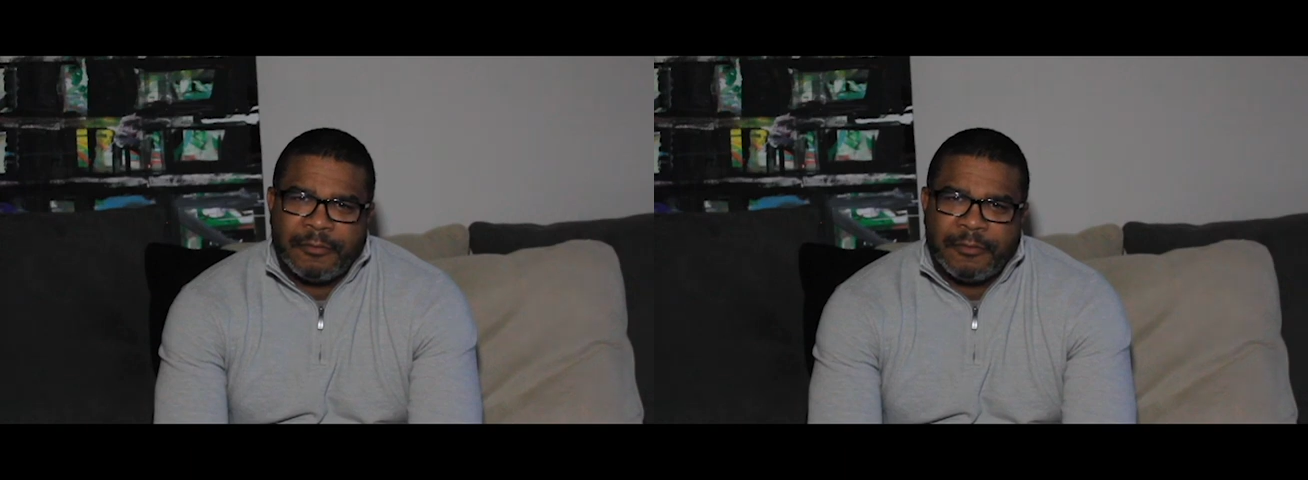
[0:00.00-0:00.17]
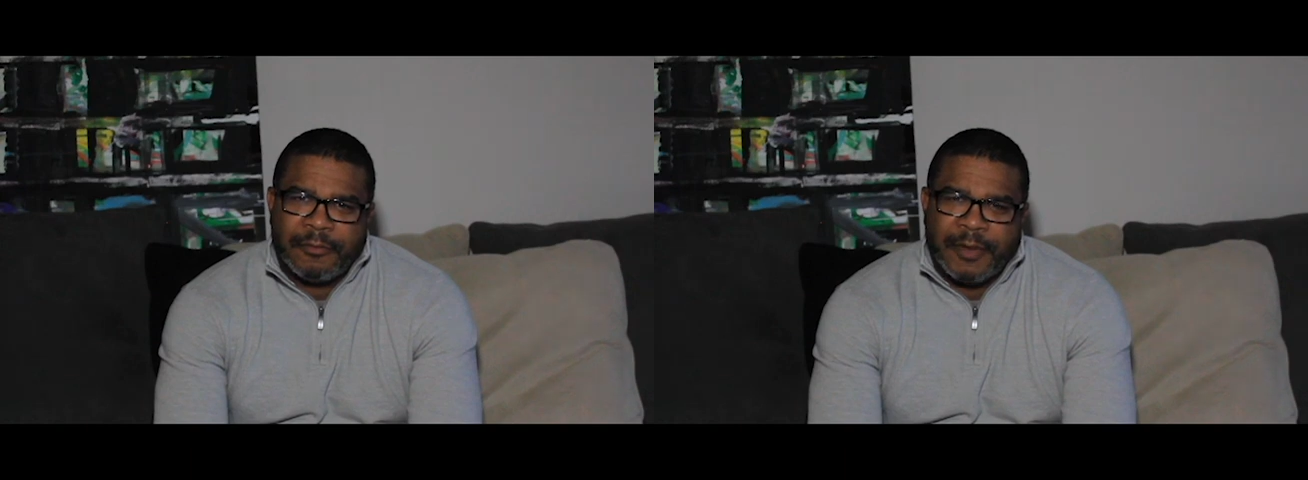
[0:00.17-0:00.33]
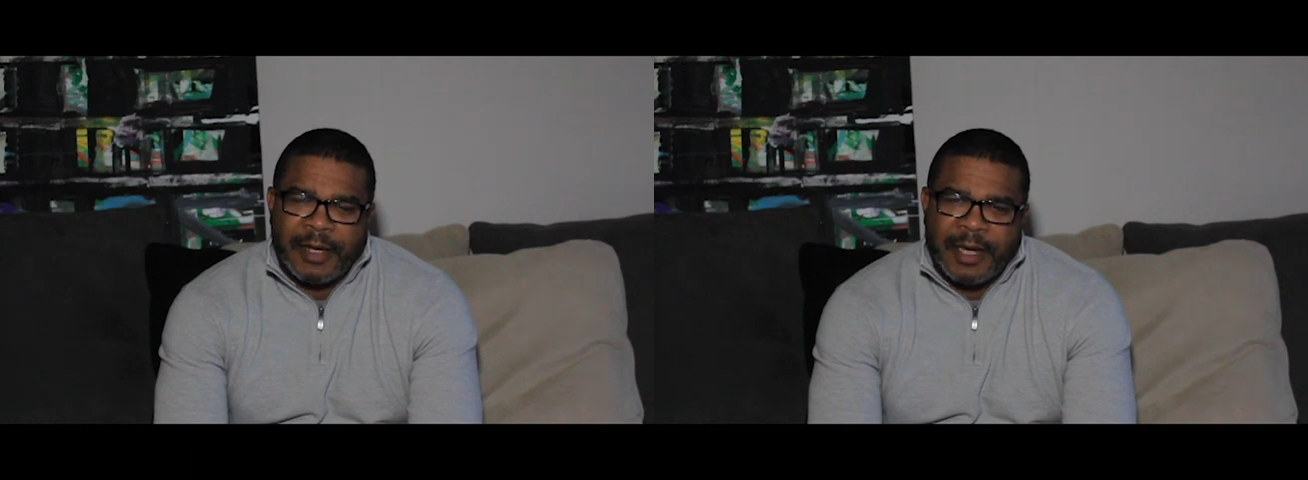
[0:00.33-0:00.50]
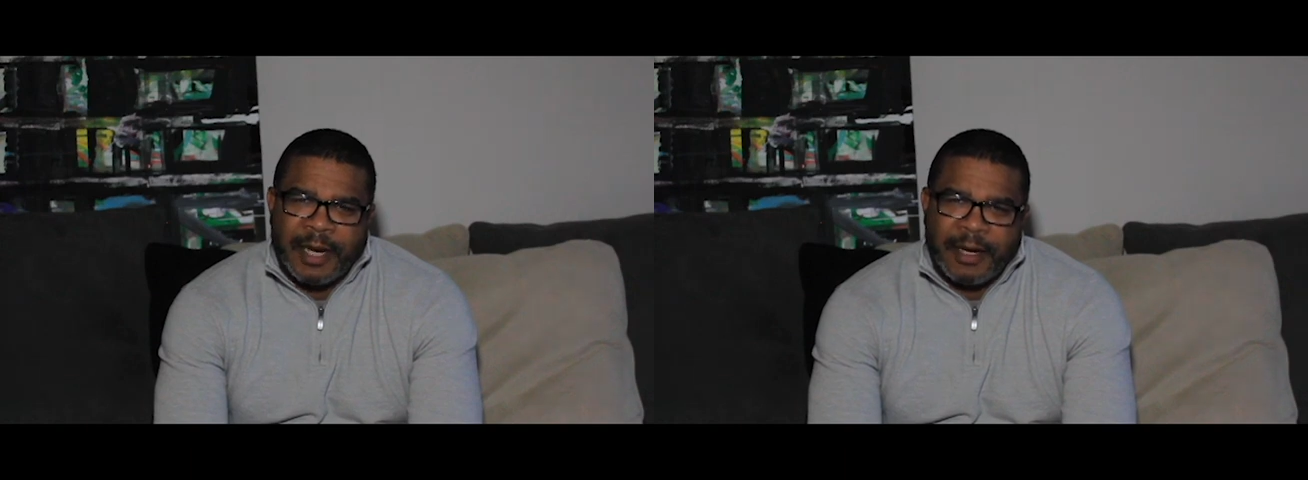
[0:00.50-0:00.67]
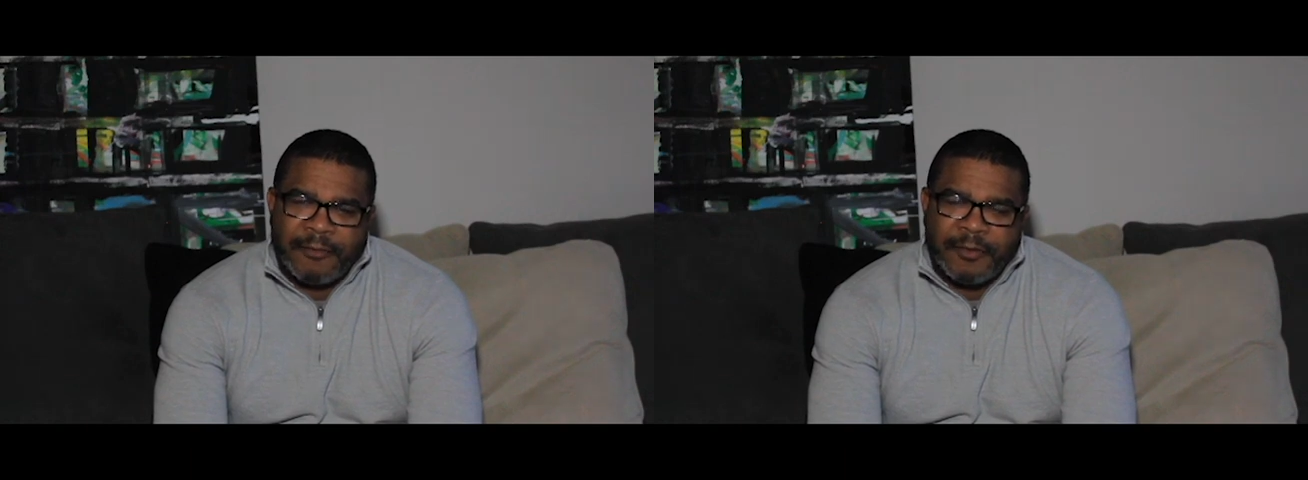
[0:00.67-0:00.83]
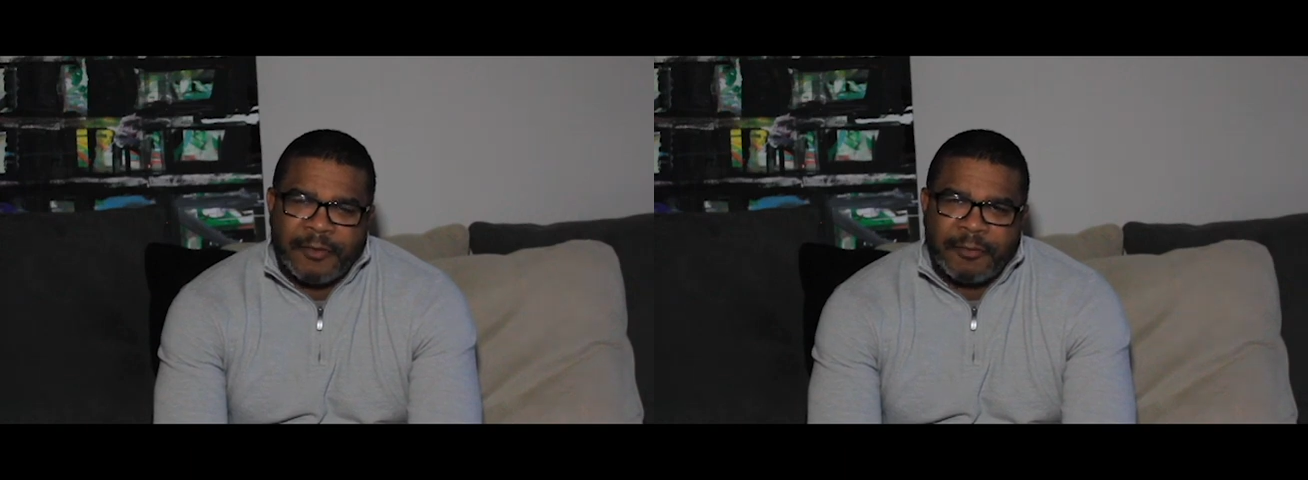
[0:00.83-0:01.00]
think any
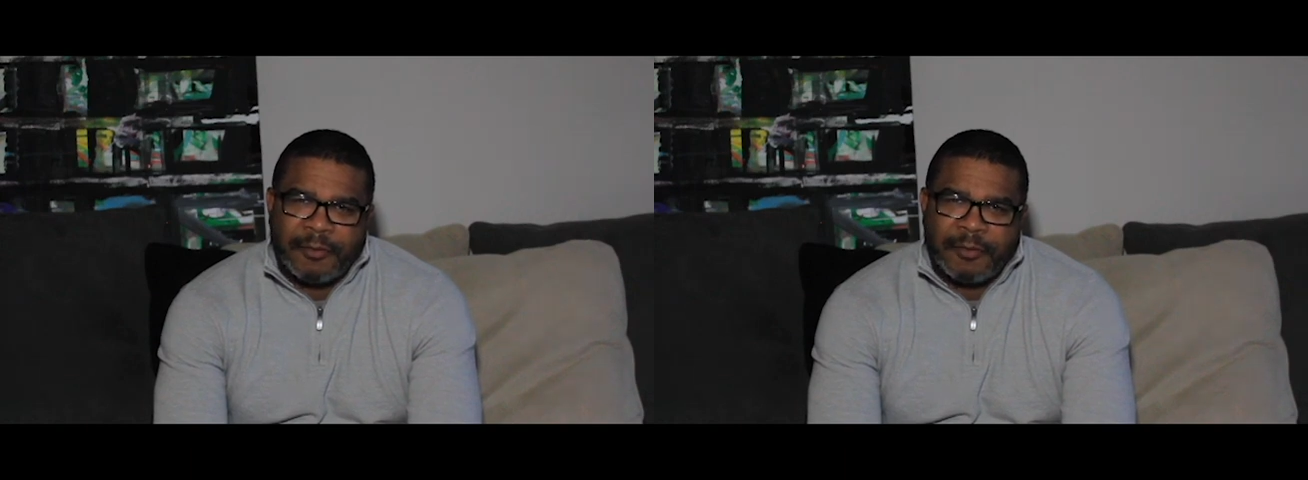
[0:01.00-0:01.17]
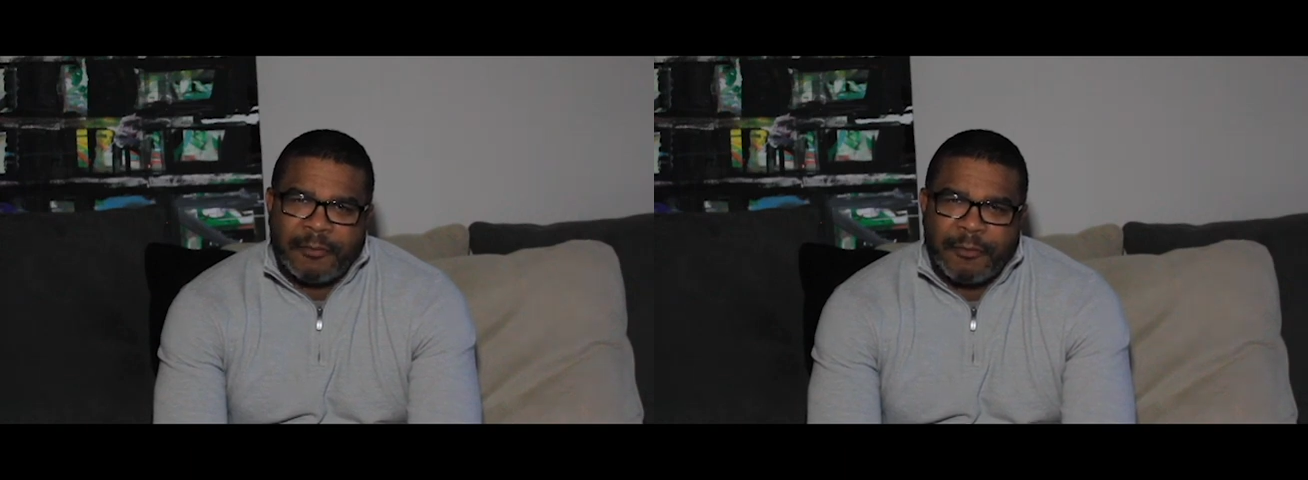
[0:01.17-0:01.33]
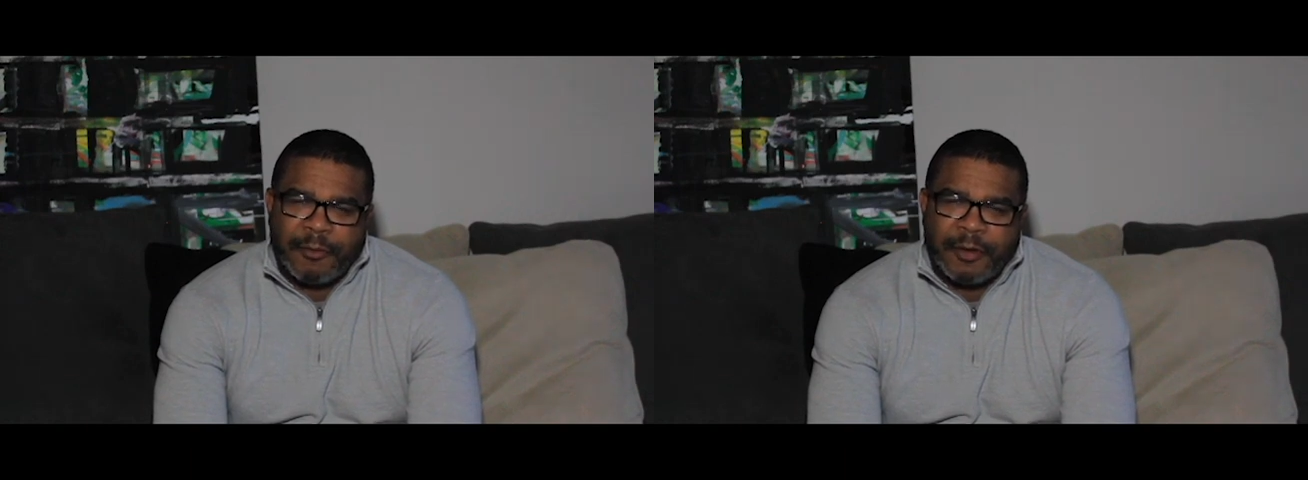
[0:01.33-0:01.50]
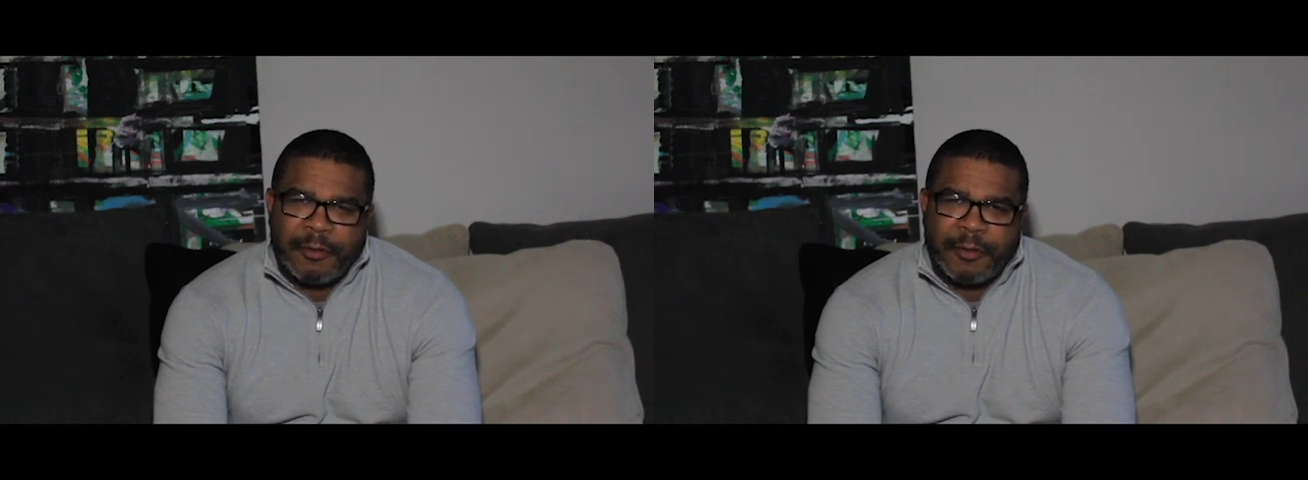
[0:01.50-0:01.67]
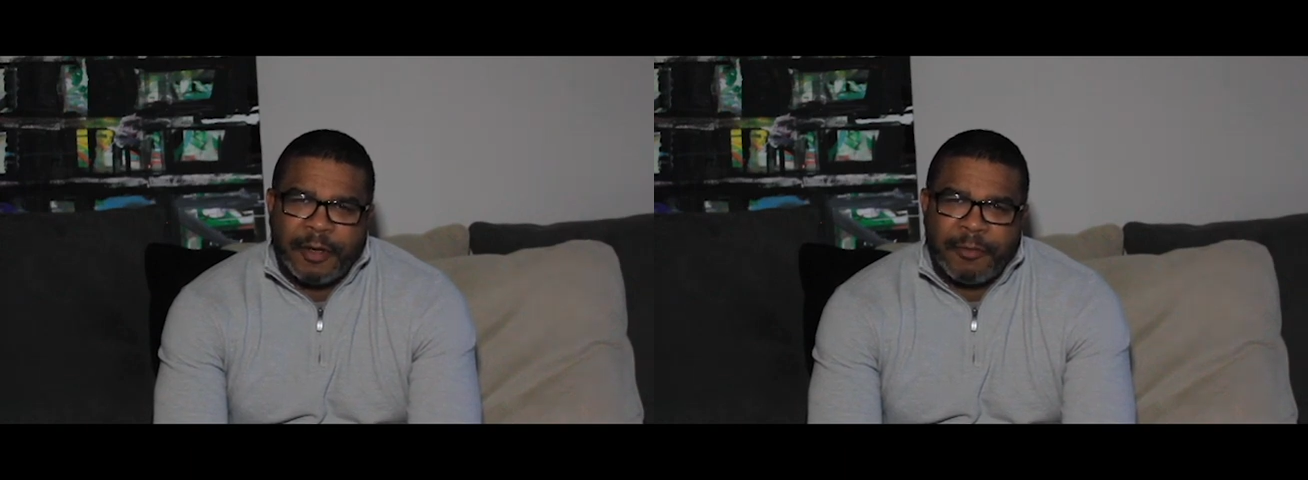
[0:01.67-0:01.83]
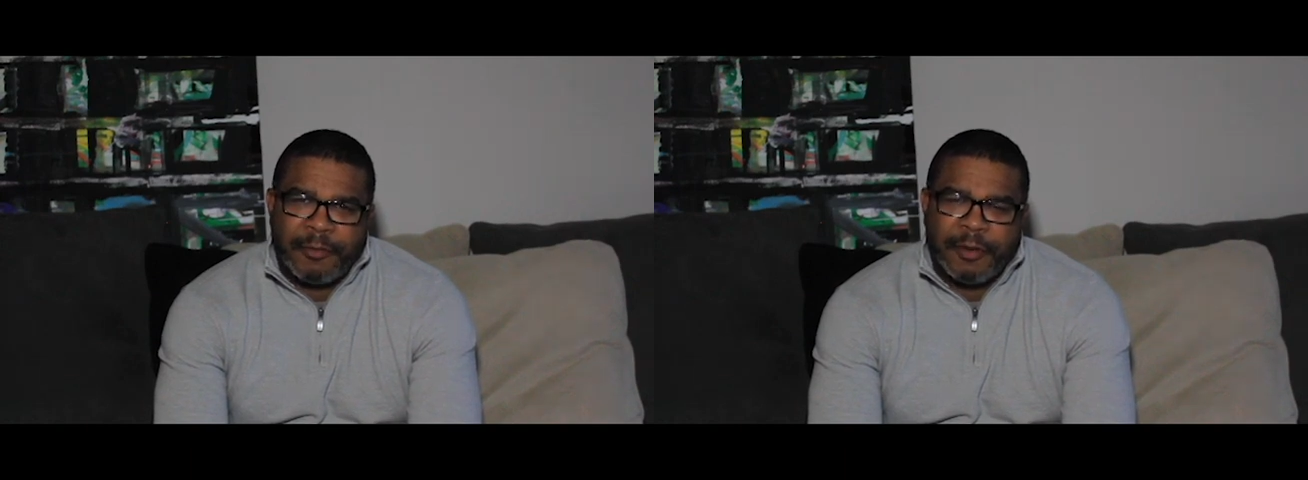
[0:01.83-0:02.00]
of us were, were
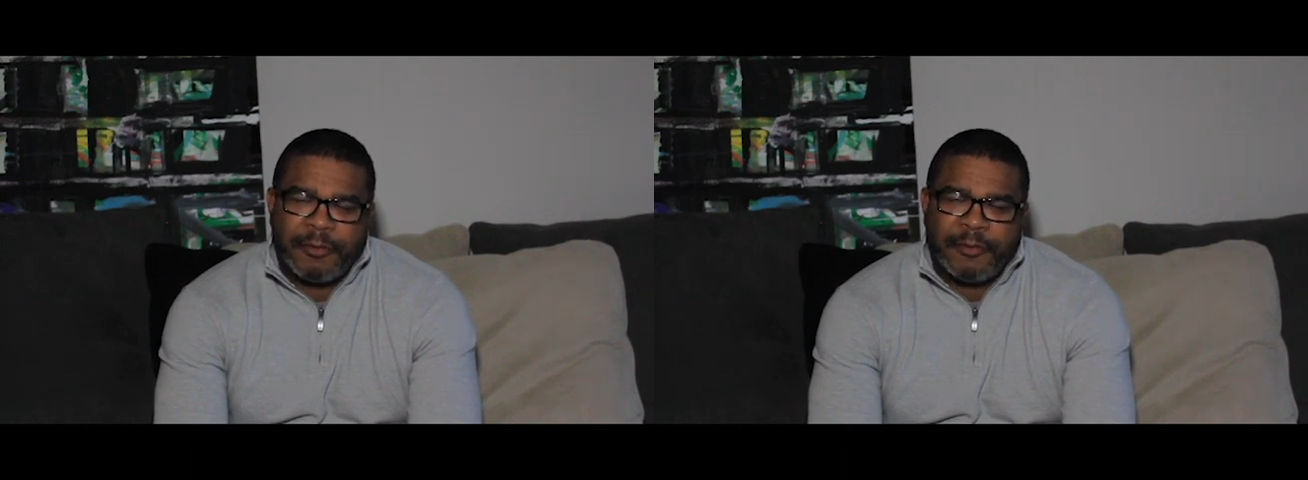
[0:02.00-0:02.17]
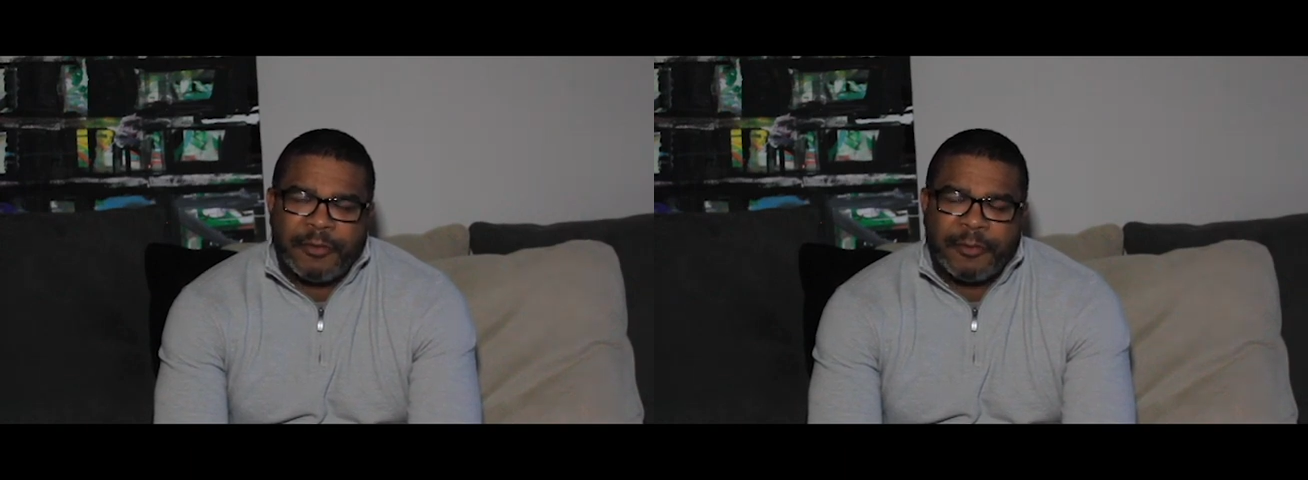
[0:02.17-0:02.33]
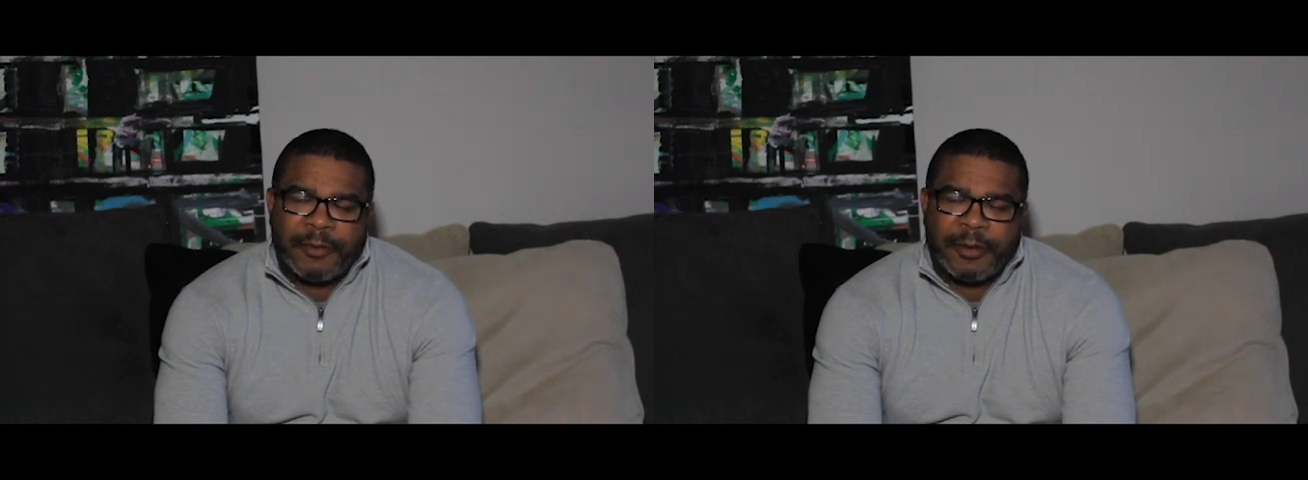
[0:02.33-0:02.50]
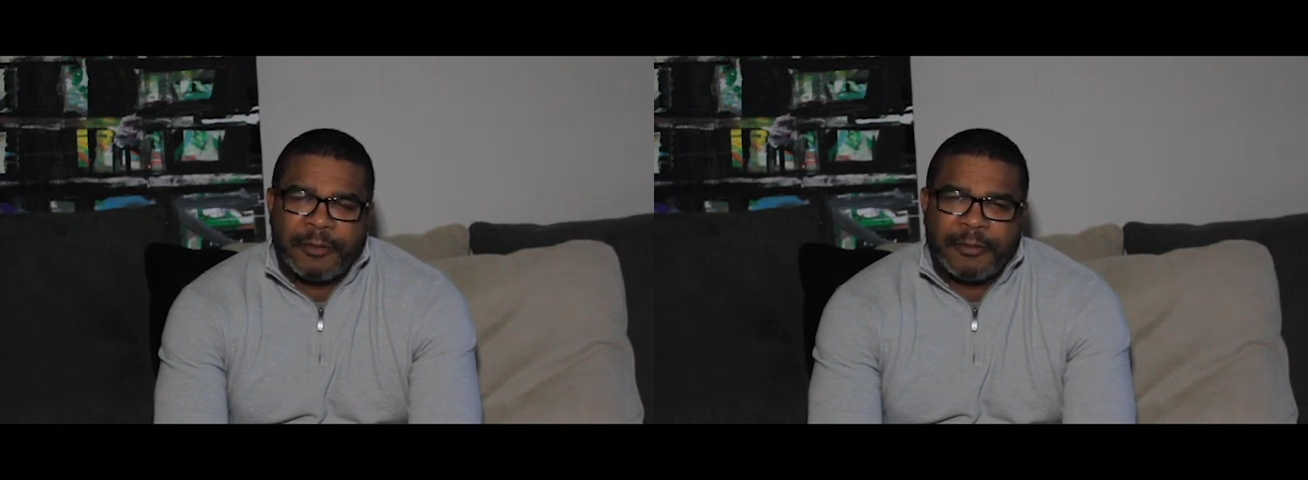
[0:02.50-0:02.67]
immune to it.